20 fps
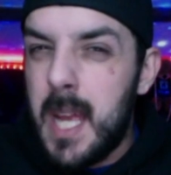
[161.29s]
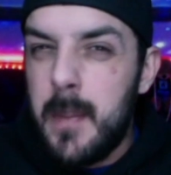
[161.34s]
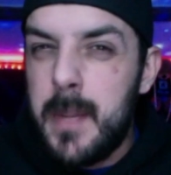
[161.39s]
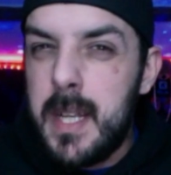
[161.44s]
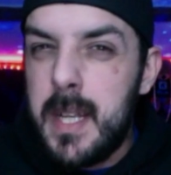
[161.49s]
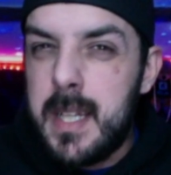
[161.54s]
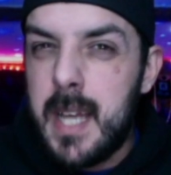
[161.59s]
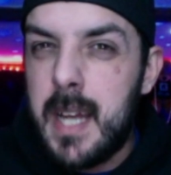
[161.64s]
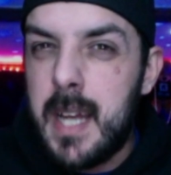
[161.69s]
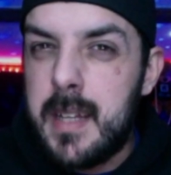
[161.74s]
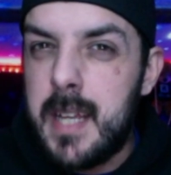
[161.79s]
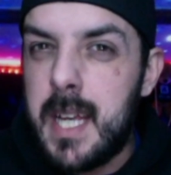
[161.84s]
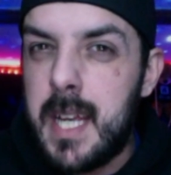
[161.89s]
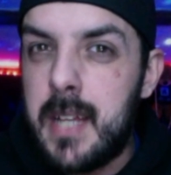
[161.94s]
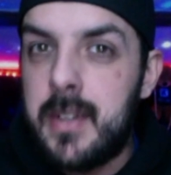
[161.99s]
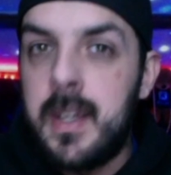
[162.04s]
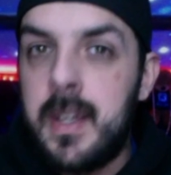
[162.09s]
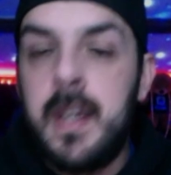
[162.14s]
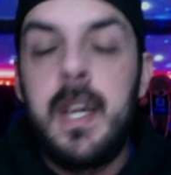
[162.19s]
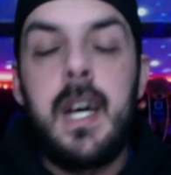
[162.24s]
10
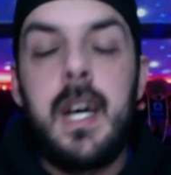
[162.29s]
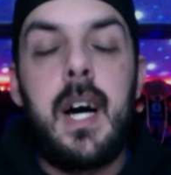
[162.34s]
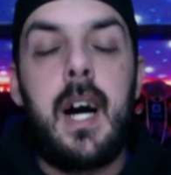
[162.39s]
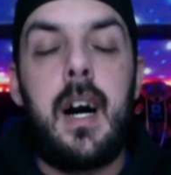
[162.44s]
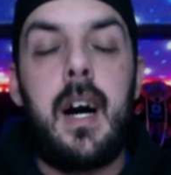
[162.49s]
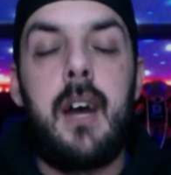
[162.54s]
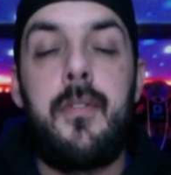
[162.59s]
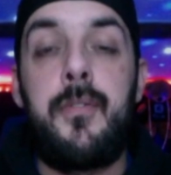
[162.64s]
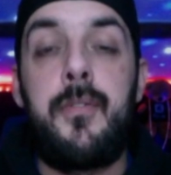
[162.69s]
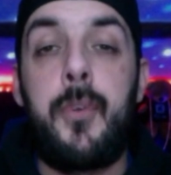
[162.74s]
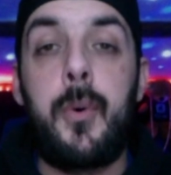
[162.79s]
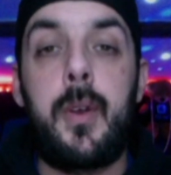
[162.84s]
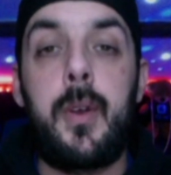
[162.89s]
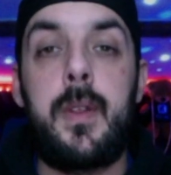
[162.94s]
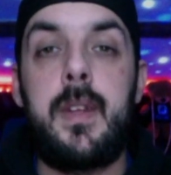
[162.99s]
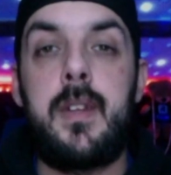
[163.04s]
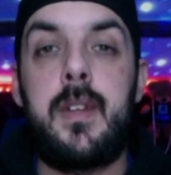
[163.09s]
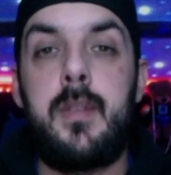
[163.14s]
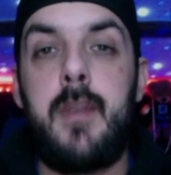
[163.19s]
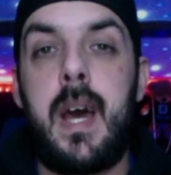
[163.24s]
days. For
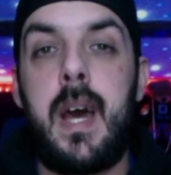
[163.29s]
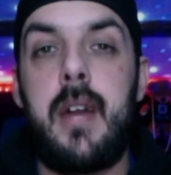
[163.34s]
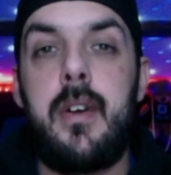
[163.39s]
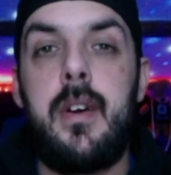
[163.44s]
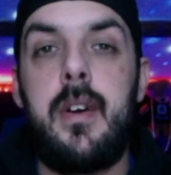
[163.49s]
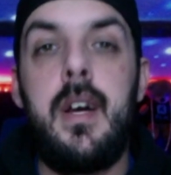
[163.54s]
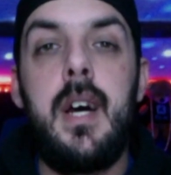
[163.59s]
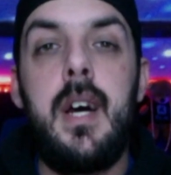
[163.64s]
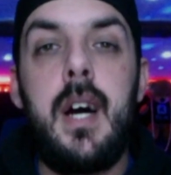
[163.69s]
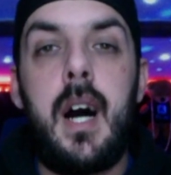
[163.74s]
this matter,